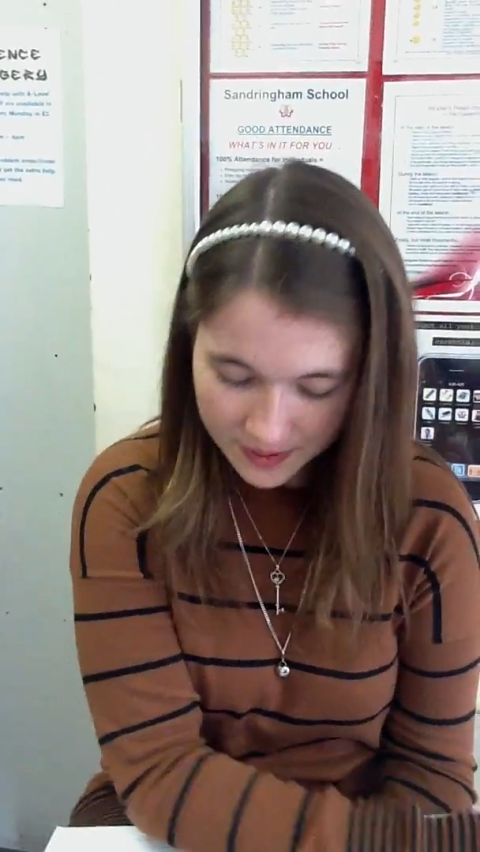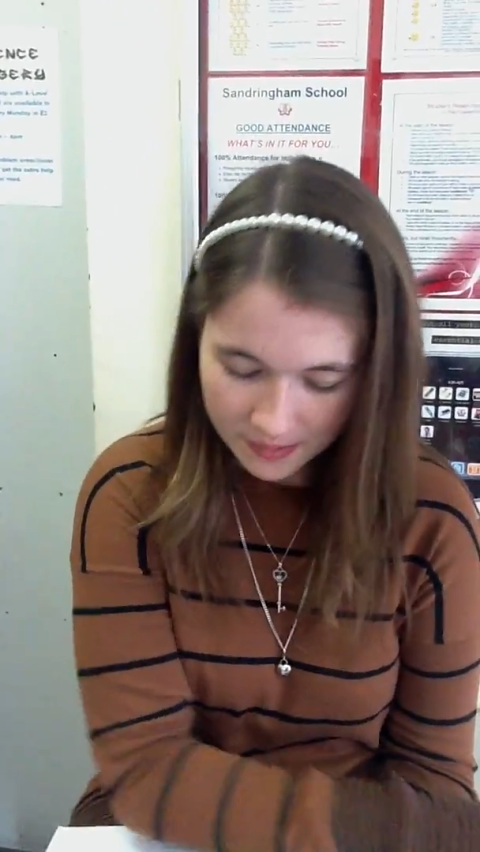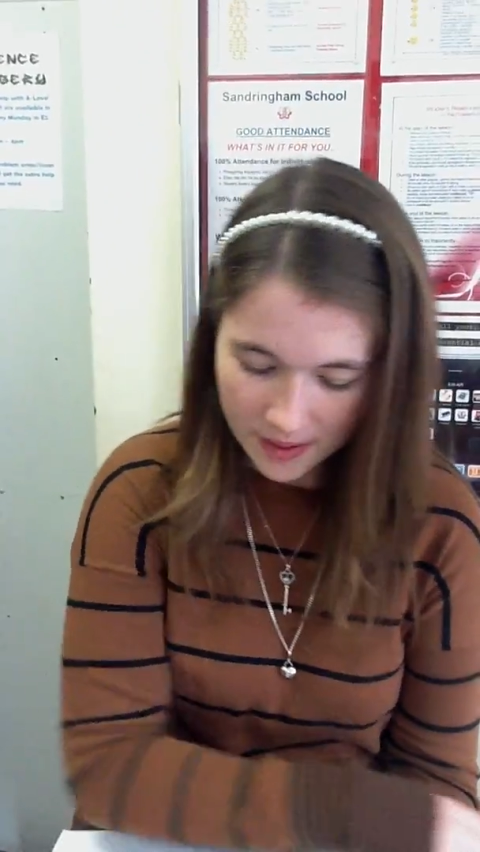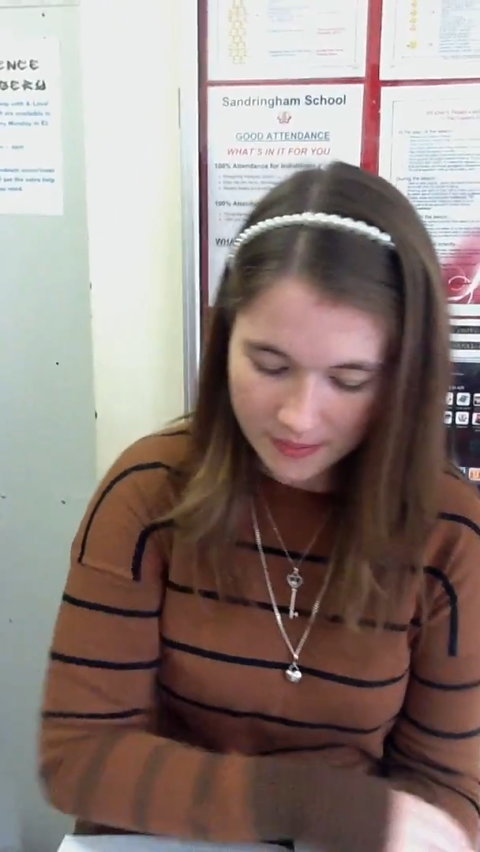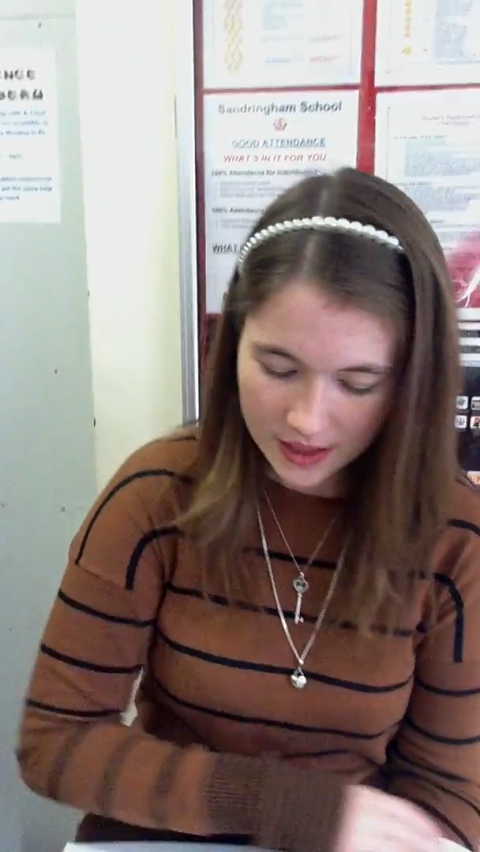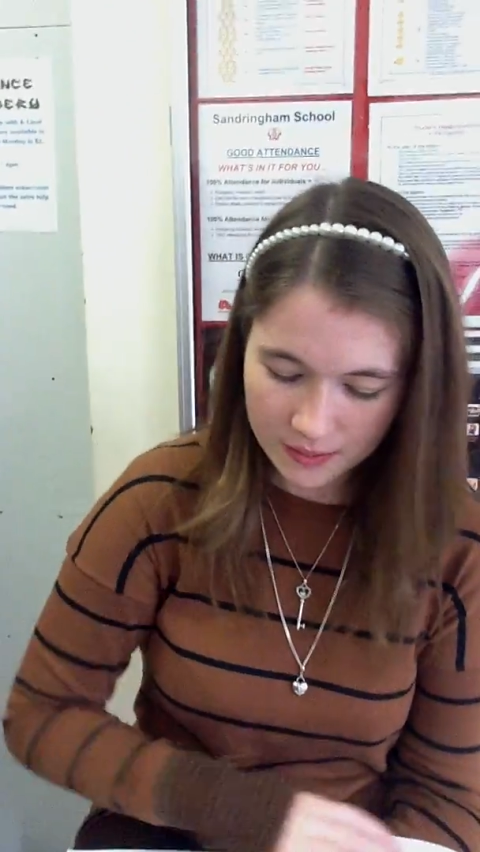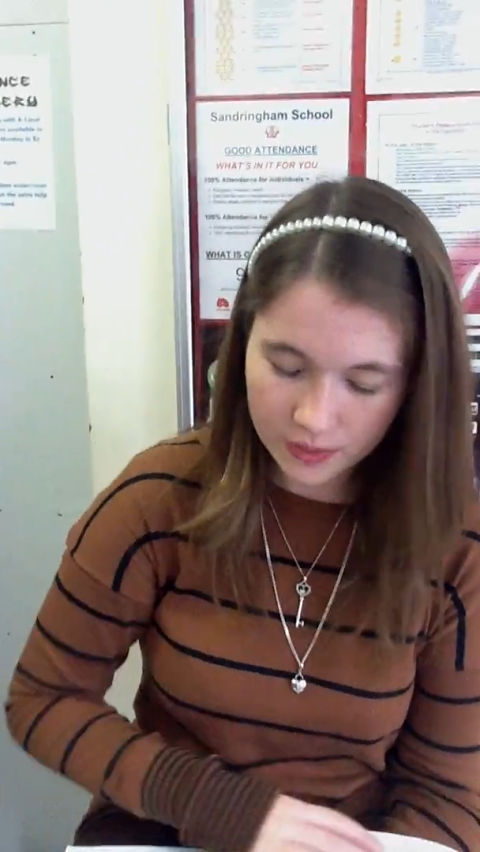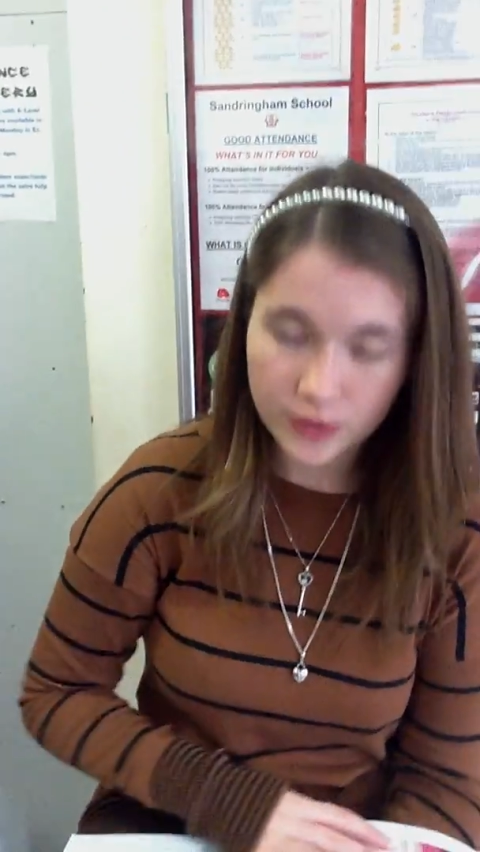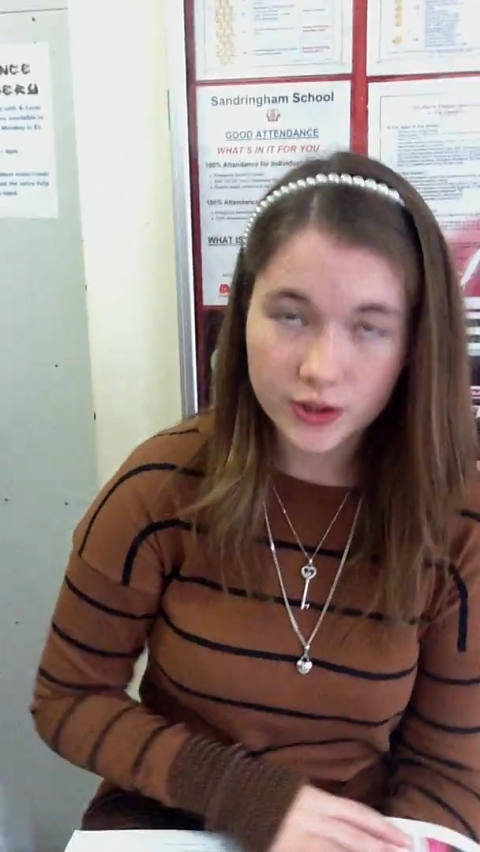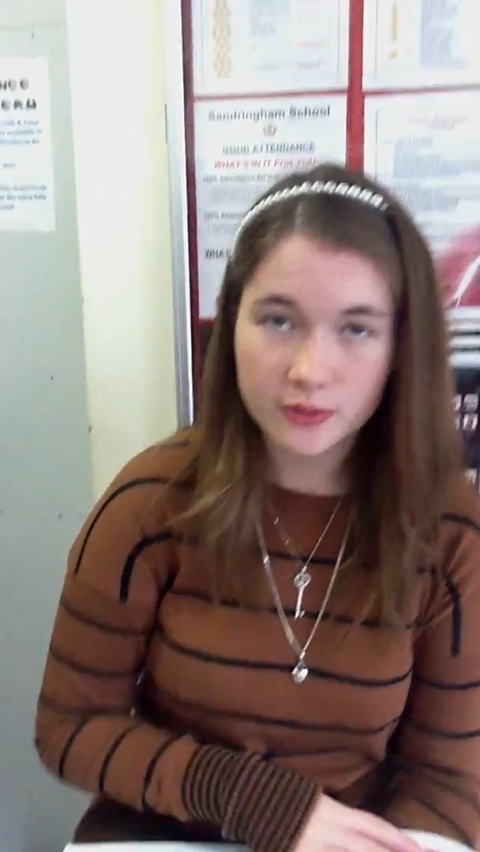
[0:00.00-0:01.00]
by many
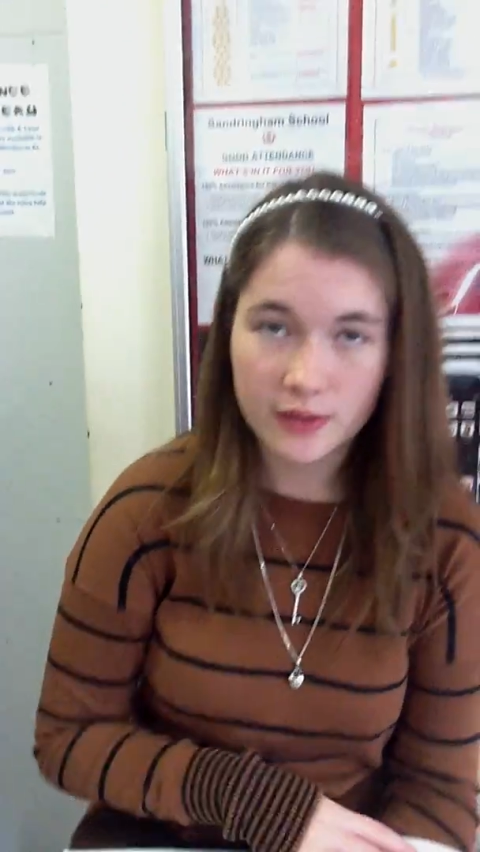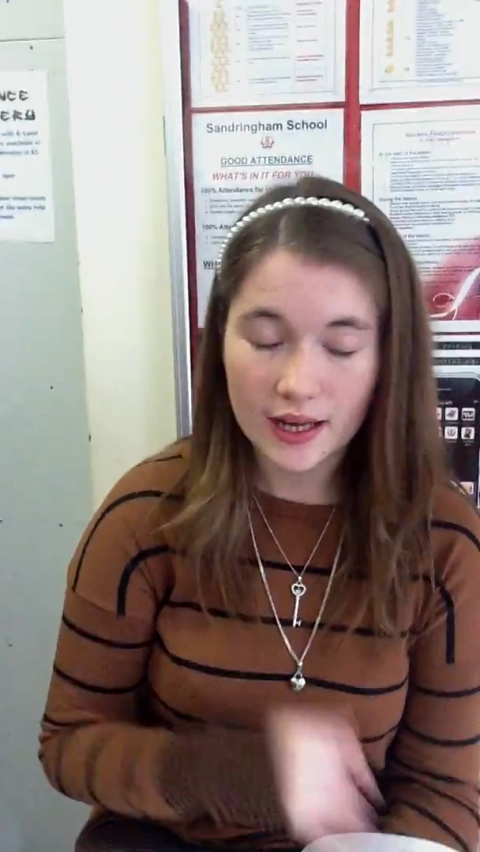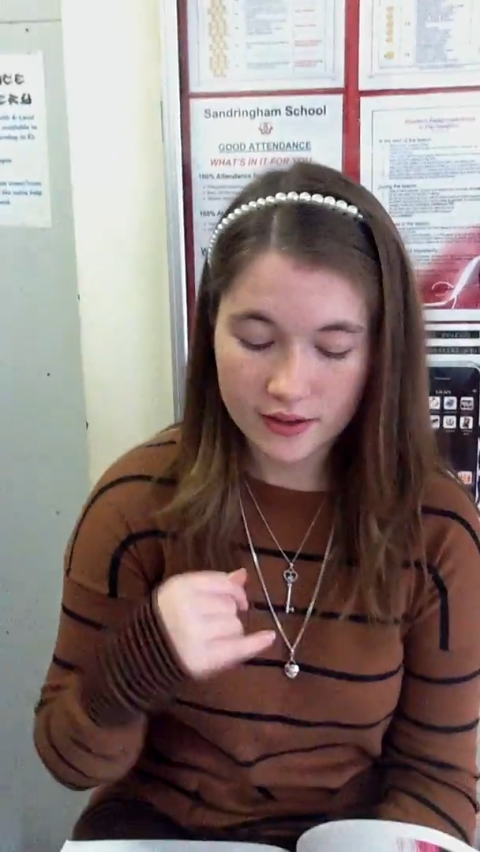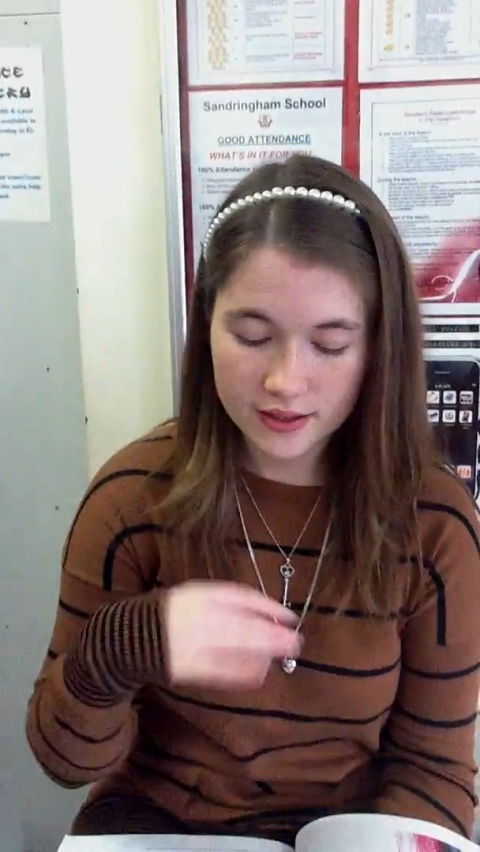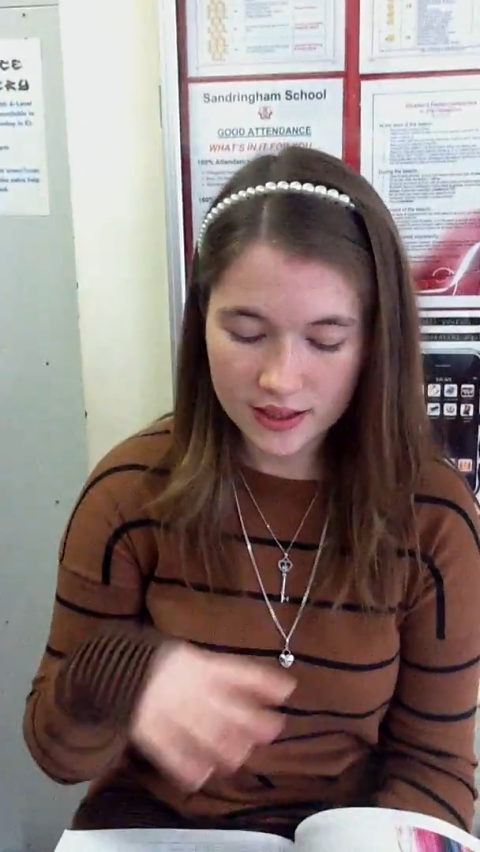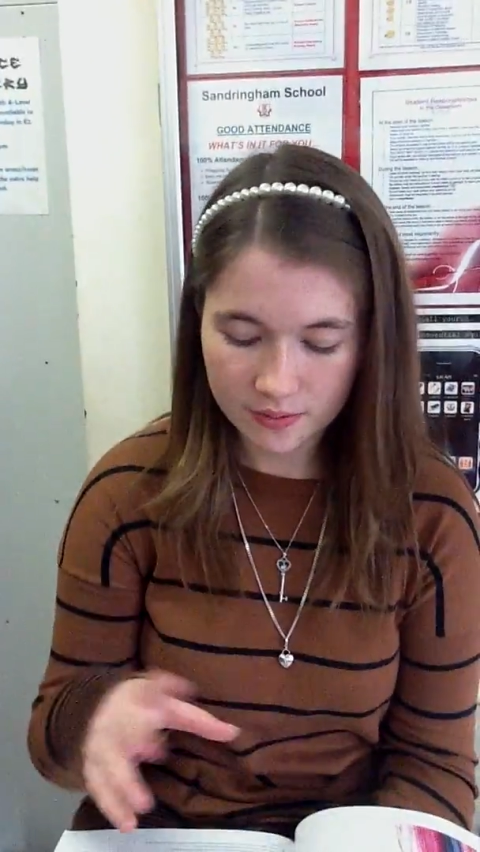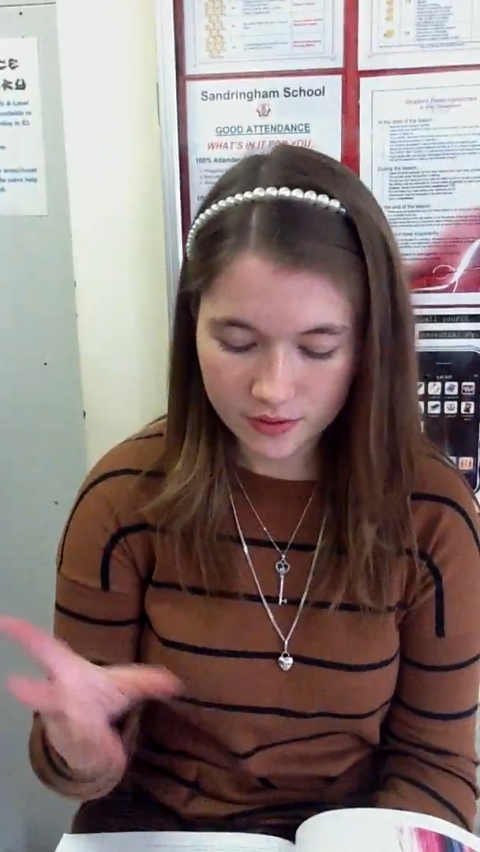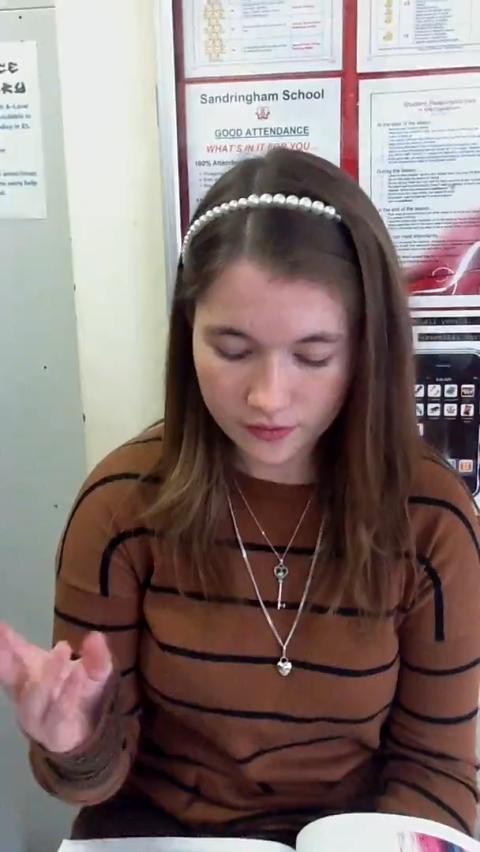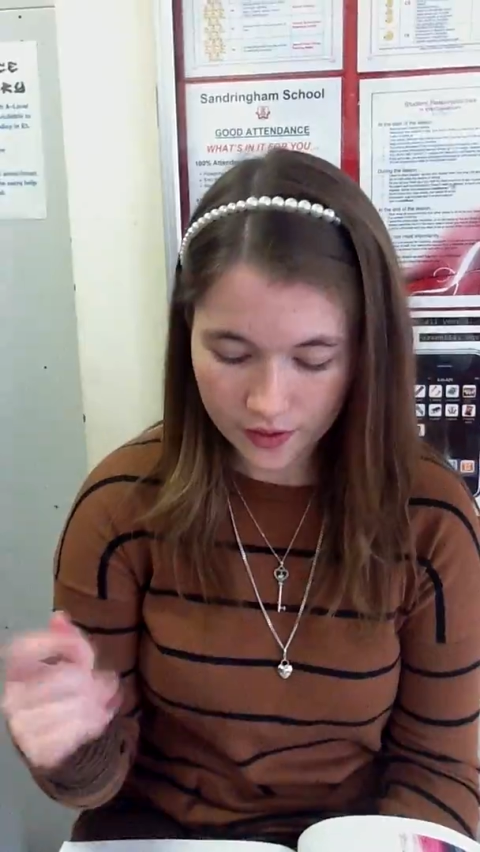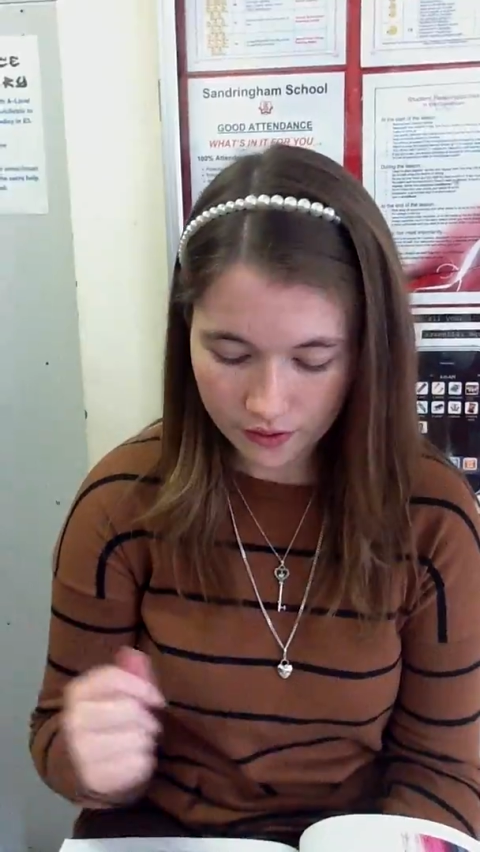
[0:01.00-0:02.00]
pores to allow the sap
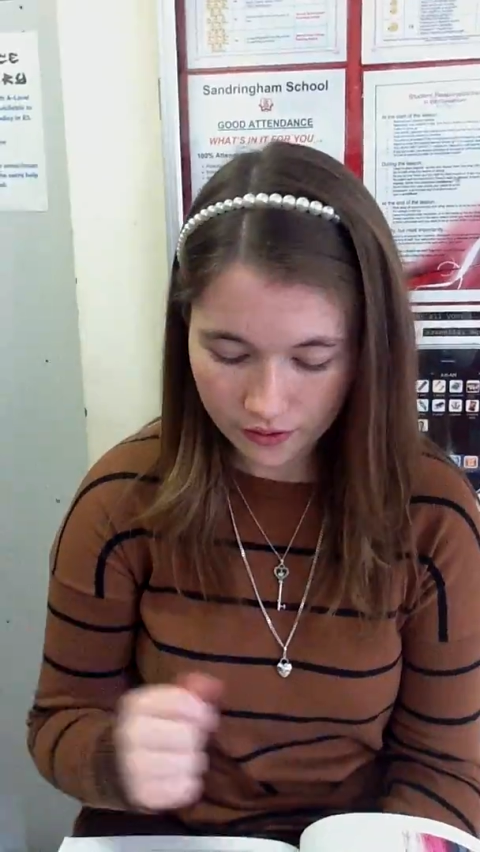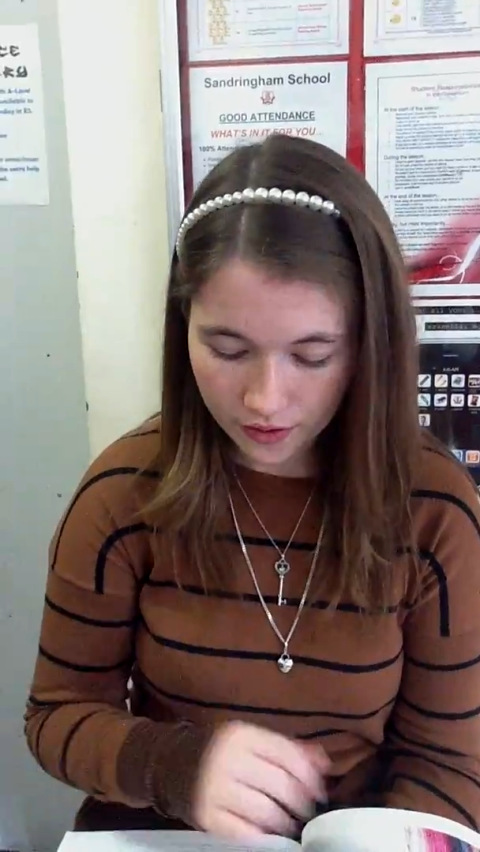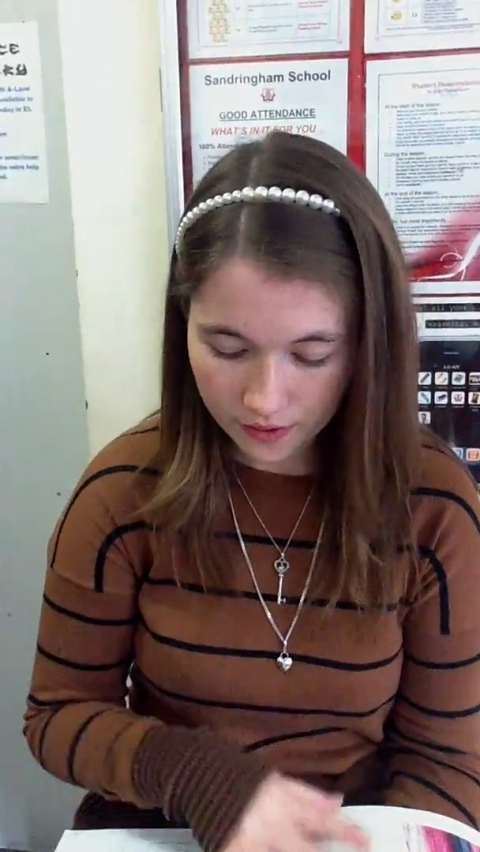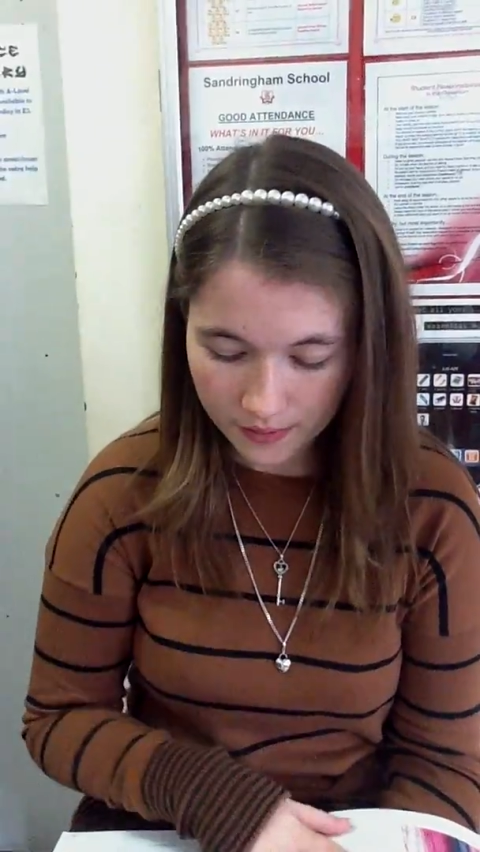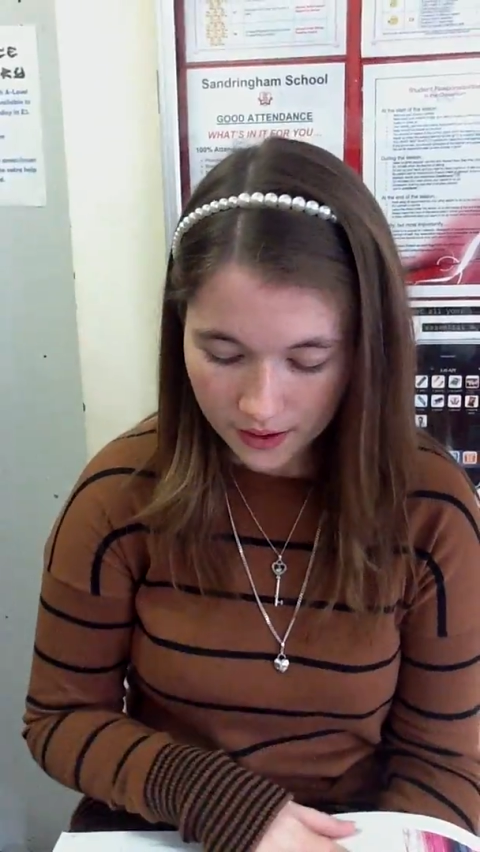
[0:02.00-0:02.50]
to flow through.